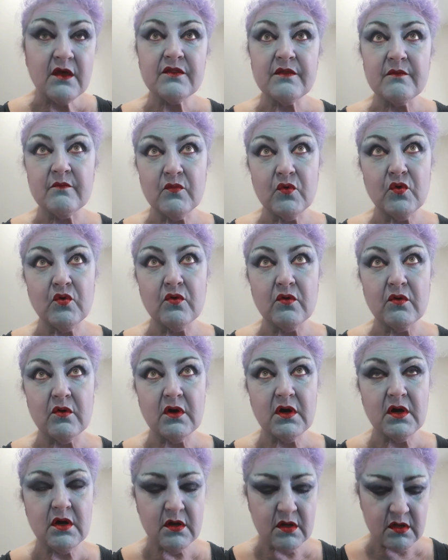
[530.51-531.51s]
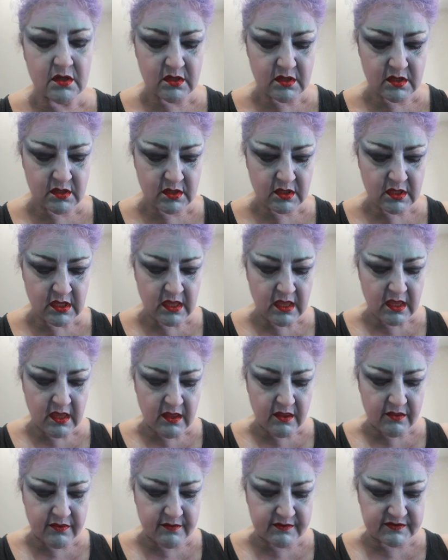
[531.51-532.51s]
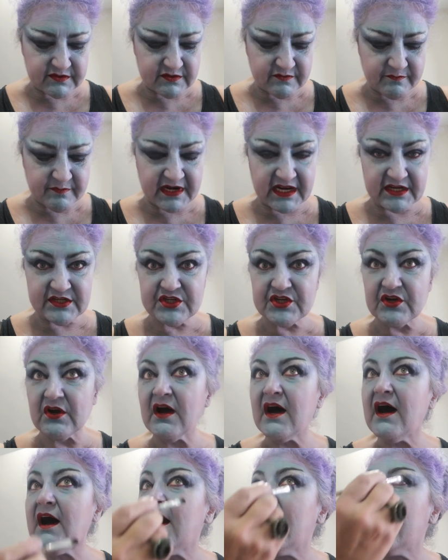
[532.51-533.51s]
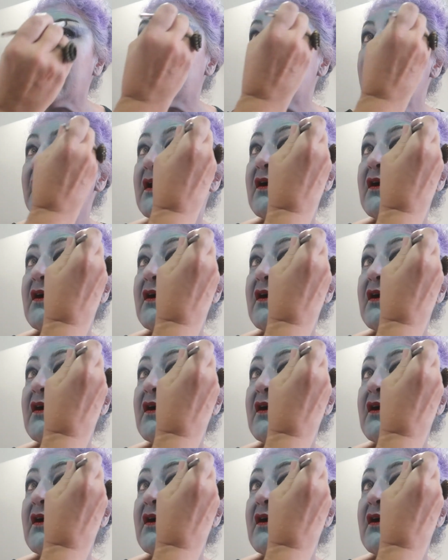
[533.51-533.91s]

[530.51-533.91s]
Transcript: the more the sort of bloodshot eye